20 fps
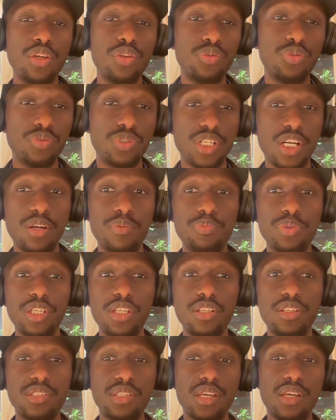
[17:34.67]
to jump
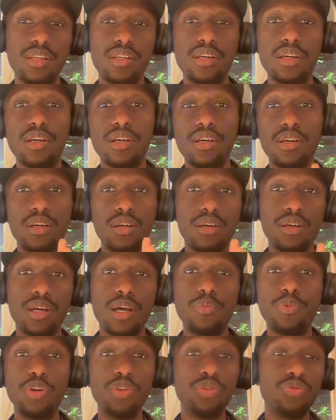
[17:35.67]
inside.
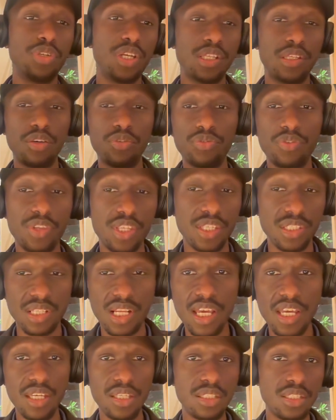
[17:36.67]
I'm going to get out of the
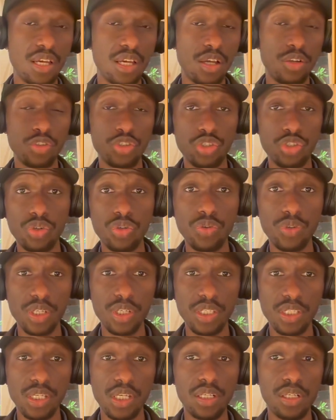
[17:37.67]
slides and show you
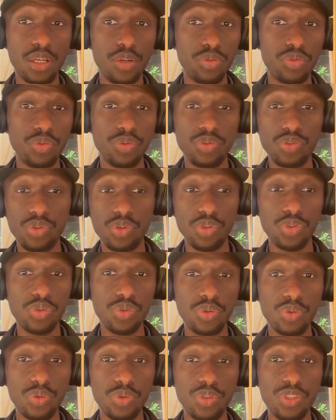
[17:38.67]
exactly how to use those
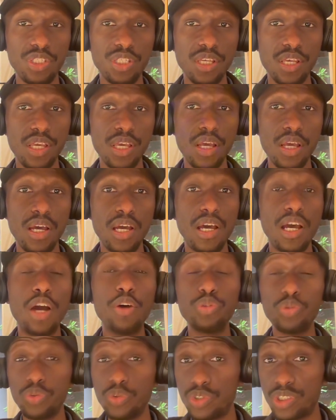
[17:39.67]
tools, how
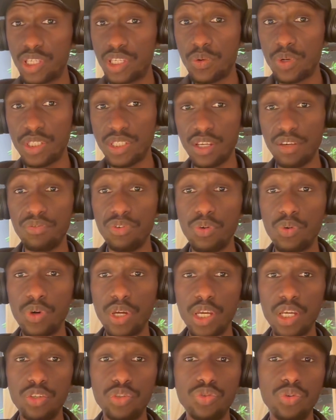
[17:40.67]
to use keywords
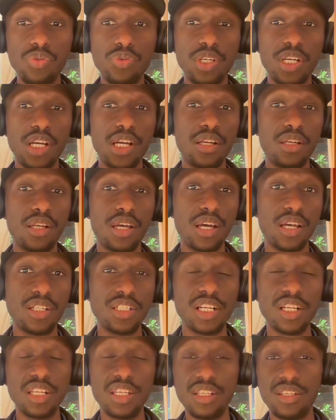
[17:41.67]
everywhere, so you can
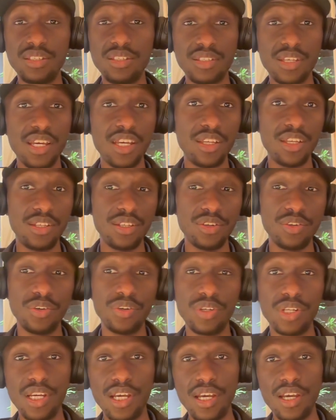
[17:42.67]
actually decide
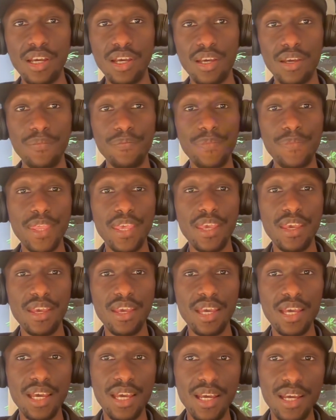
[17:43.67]
on,
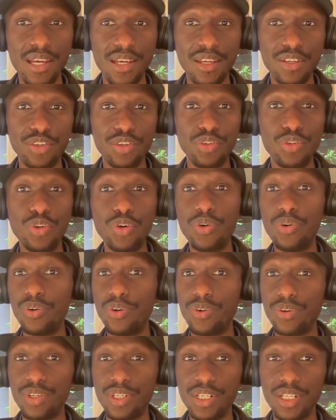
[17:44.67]

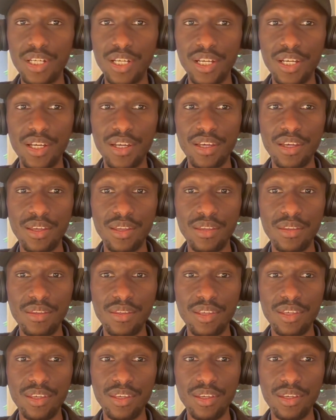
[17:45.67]

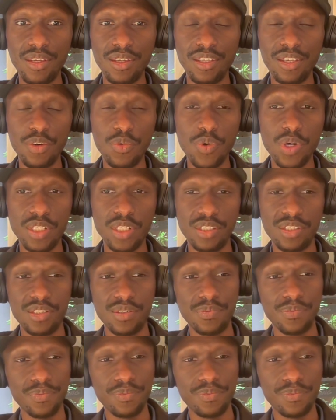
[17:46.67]
the keywords.